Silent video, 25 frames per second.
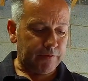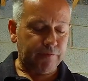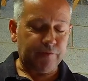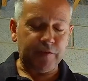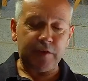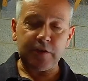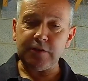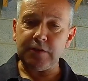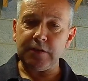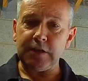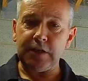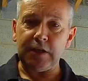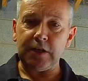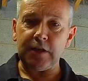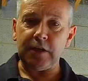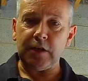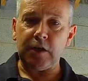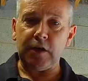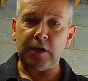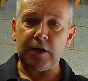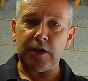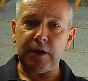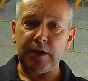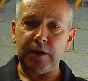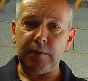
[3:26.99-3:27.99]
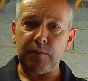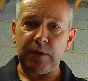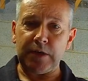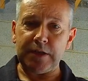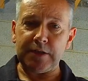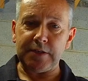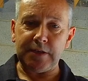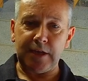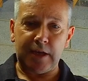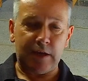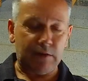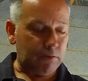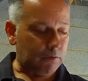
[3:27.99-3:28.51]
fitting it, I
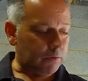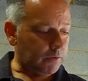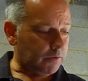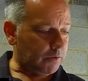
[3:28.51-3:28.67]
went out